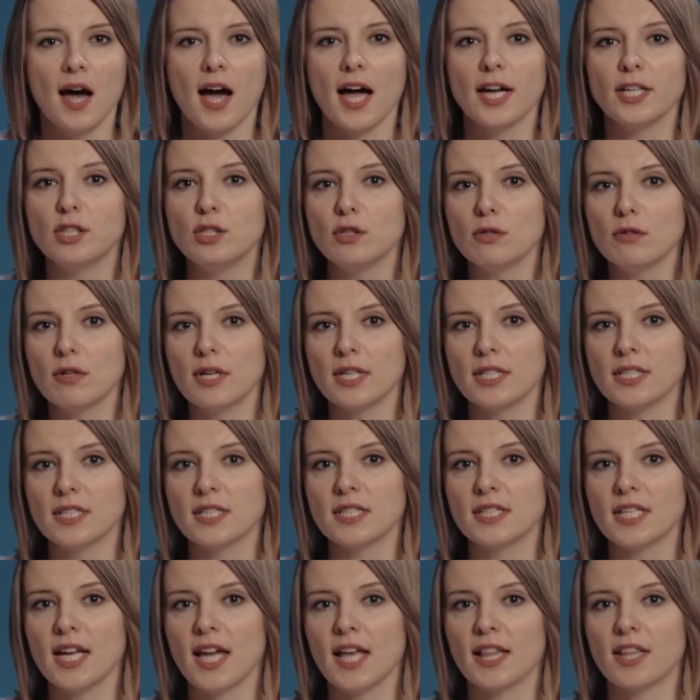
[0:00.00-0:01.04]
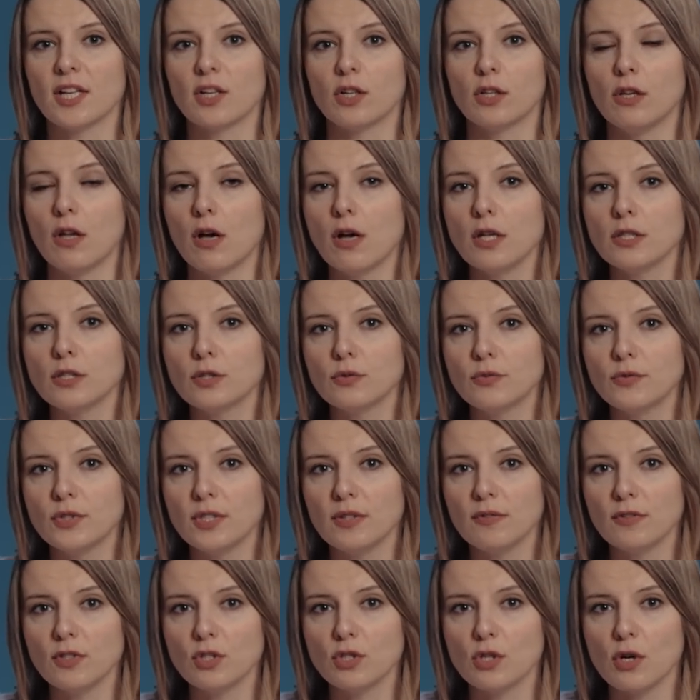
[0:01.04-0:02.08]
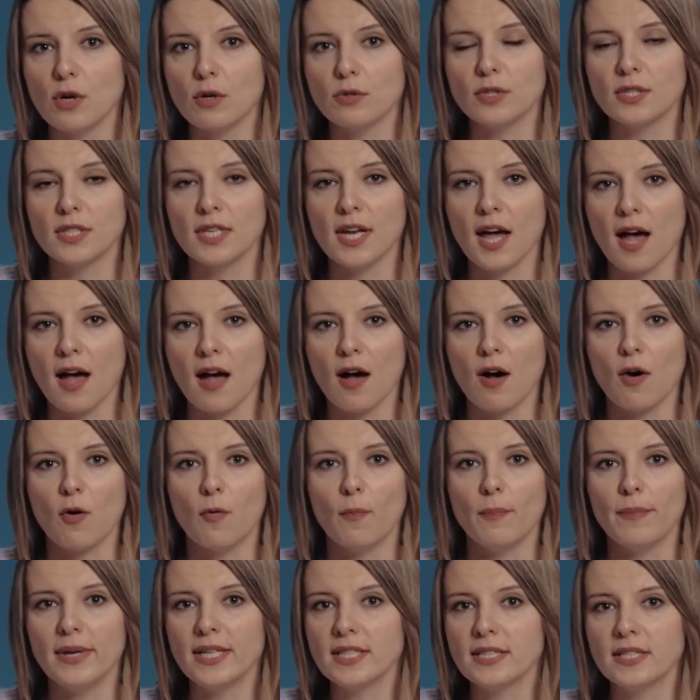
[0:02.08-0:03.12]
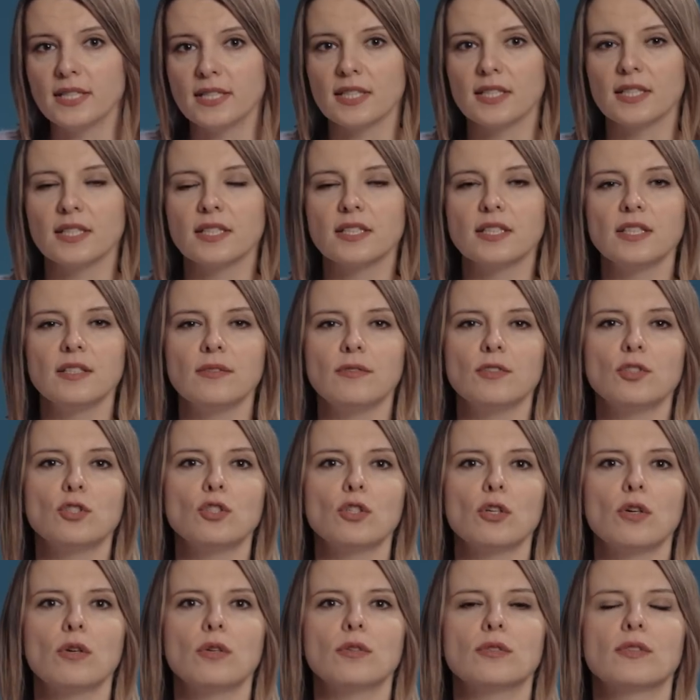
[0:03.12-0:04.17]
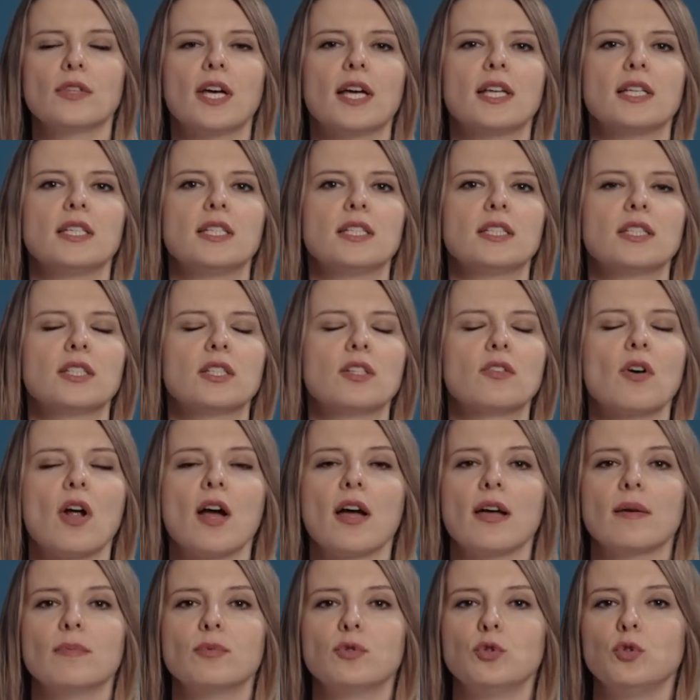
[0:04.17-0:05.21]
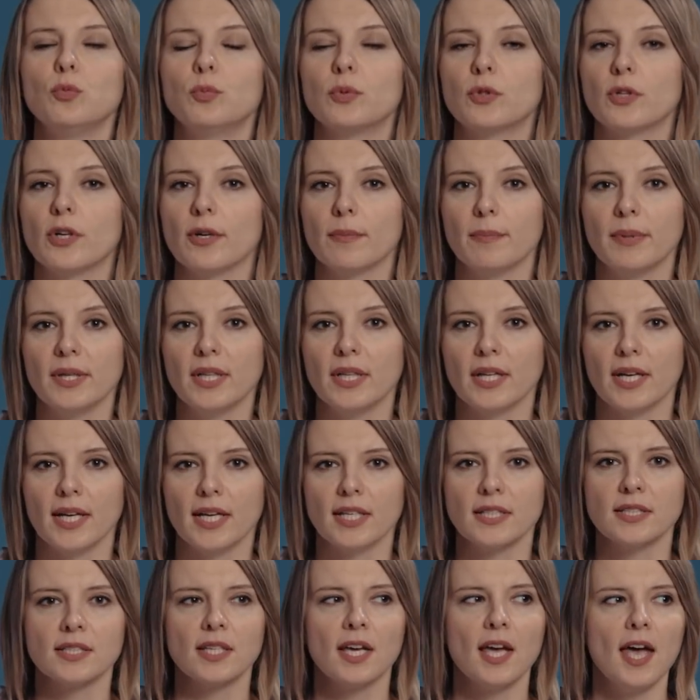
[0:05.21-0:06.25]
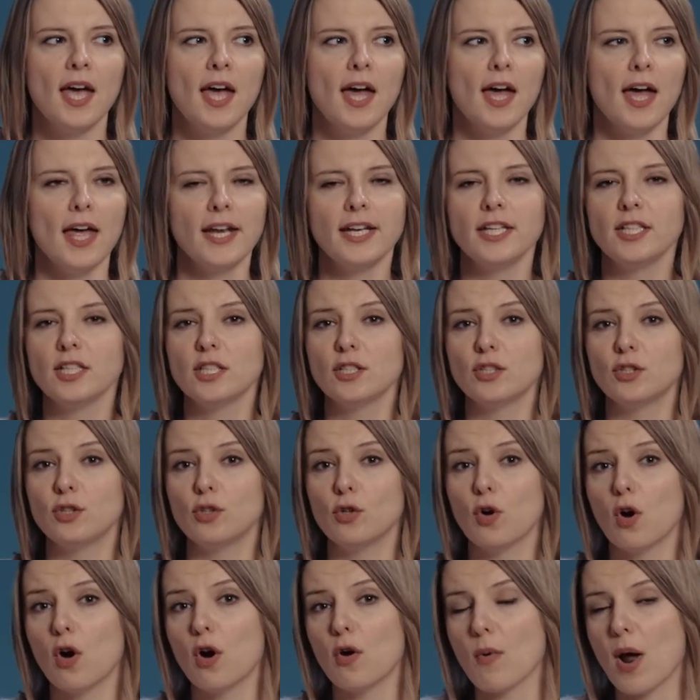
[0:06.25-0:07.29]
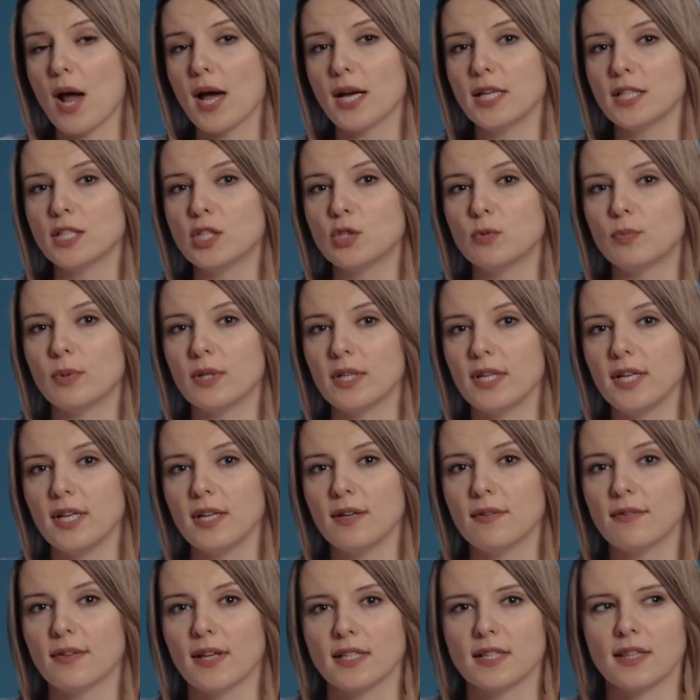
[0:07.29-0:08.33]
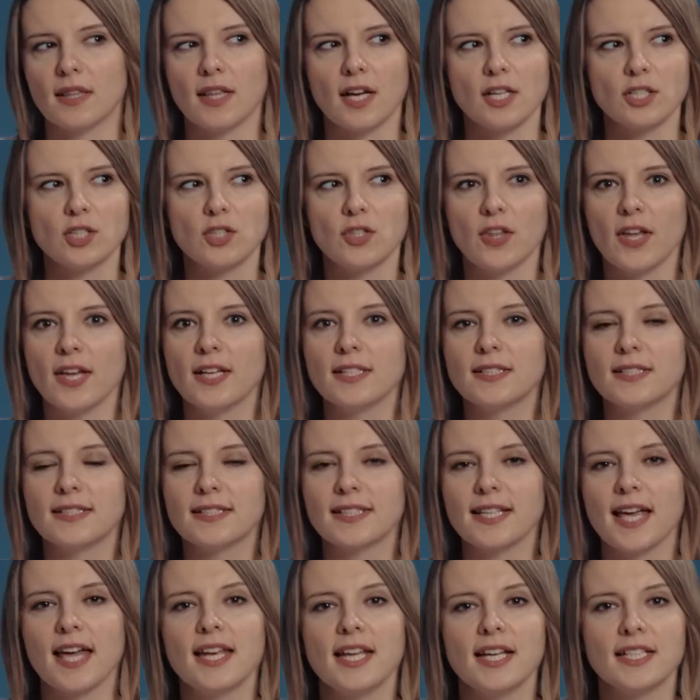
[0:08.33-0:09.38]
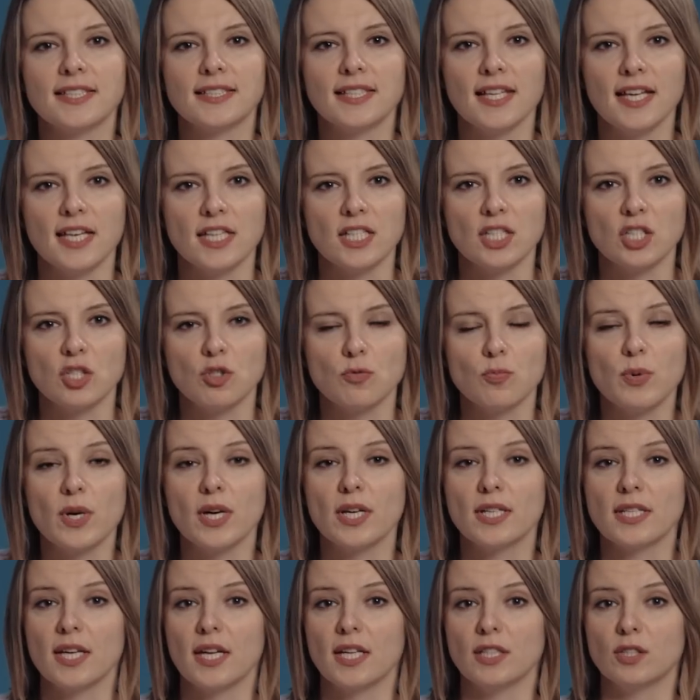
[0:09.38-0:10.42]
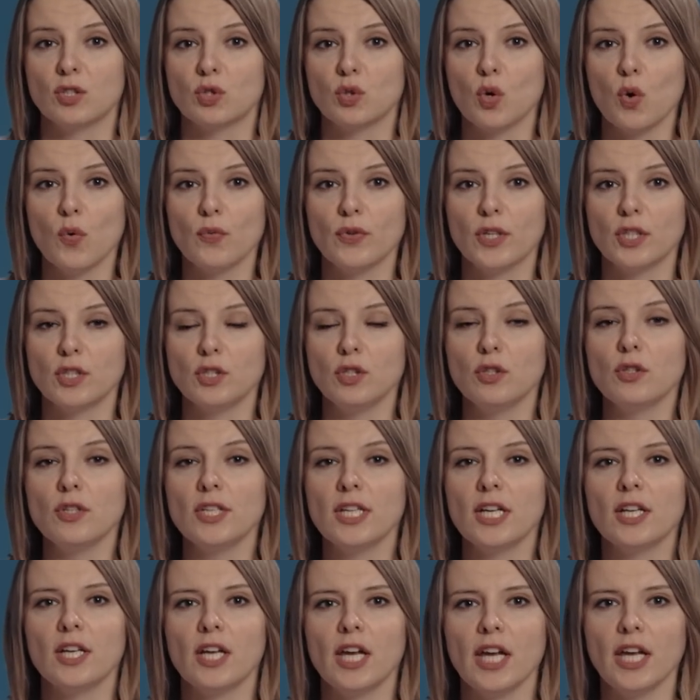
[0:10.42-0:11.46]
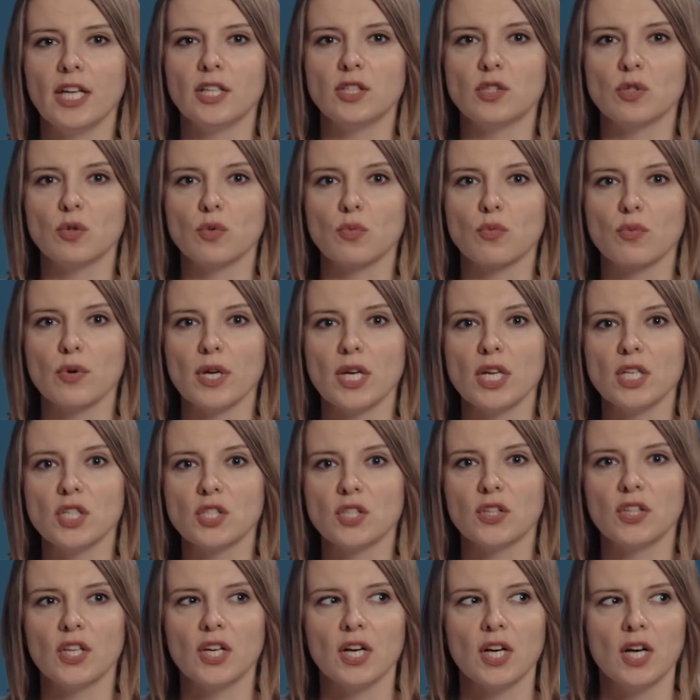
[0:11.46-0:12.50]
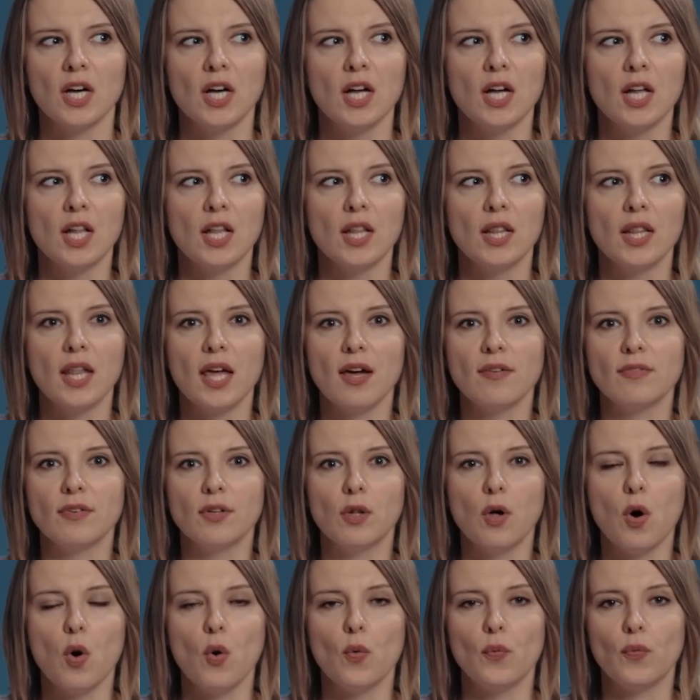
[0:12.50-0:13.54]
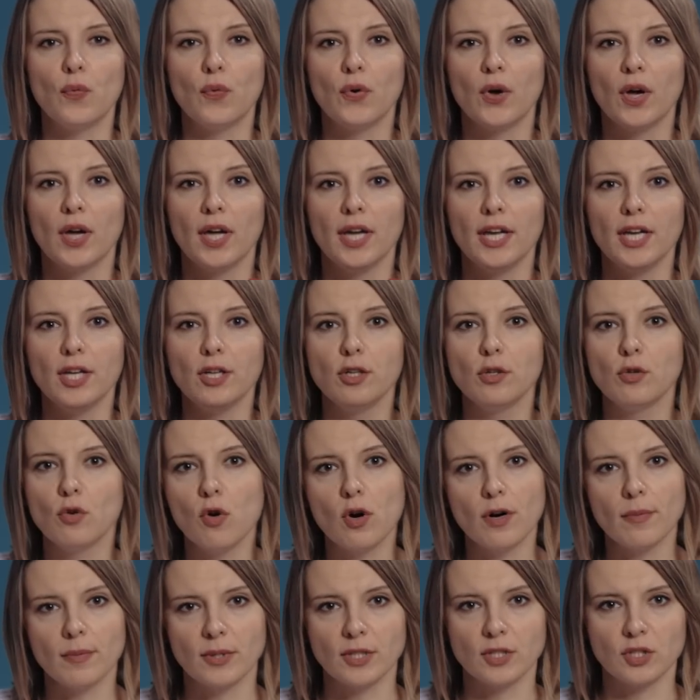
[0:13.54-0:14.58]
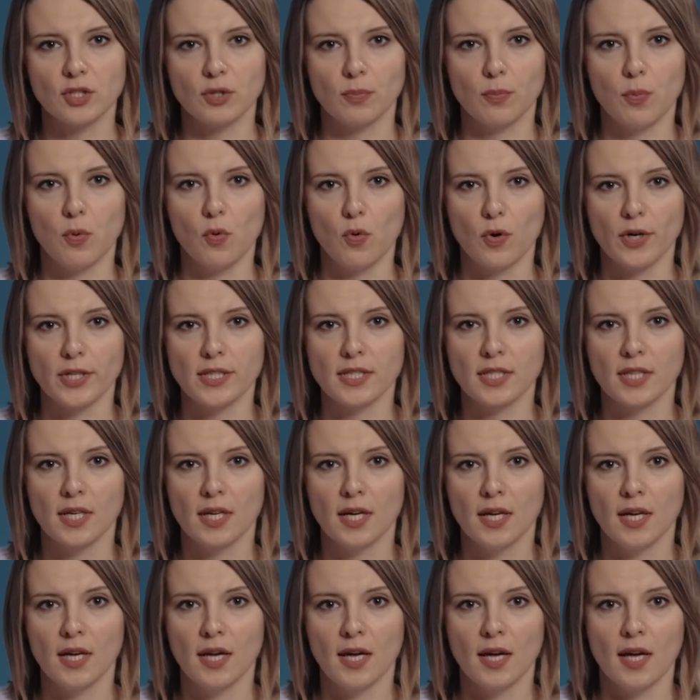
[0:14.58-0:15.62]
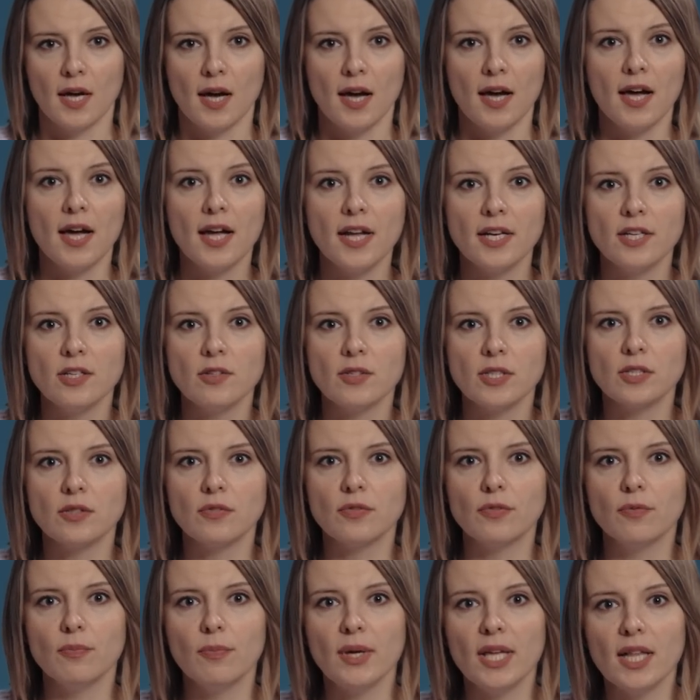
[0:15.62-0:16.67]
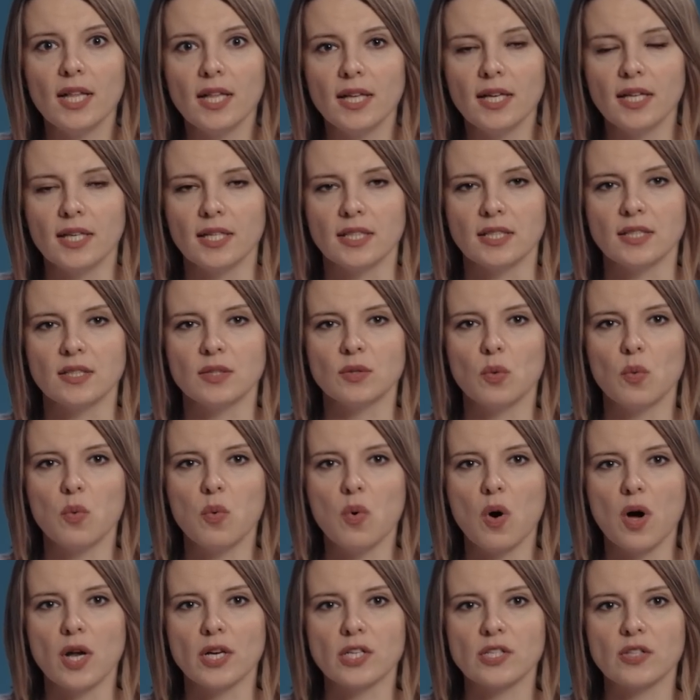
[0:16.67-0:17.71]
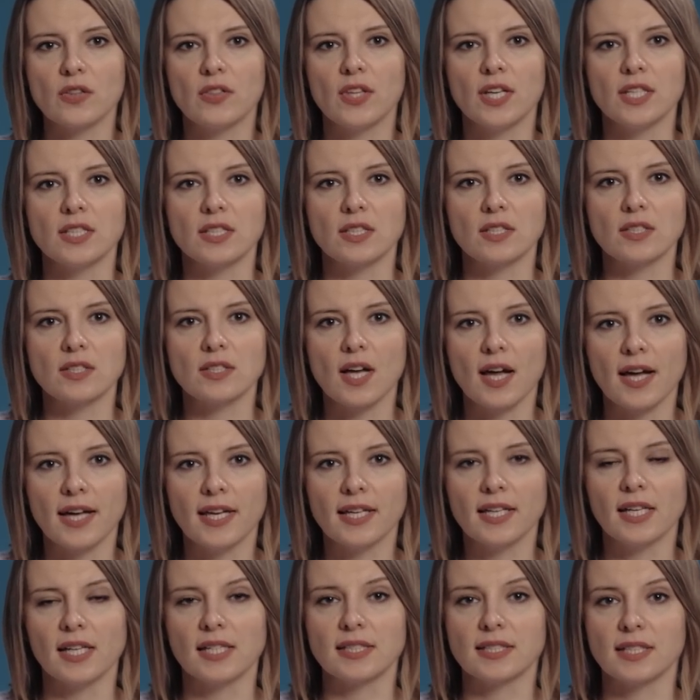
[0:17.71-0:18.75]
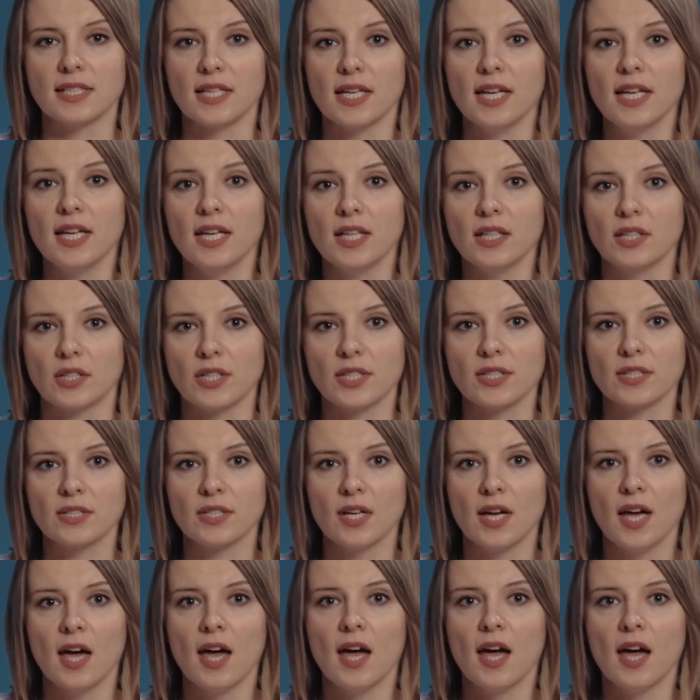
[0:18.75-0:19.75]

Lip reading: I do understand there are lots of TV shows now, mystical TV shows that describe super abilities, and it is your right to believe that such things can exist, but in Soviet Union it reached the level of enormous support. Hundreds of millions watched these psychics and healers.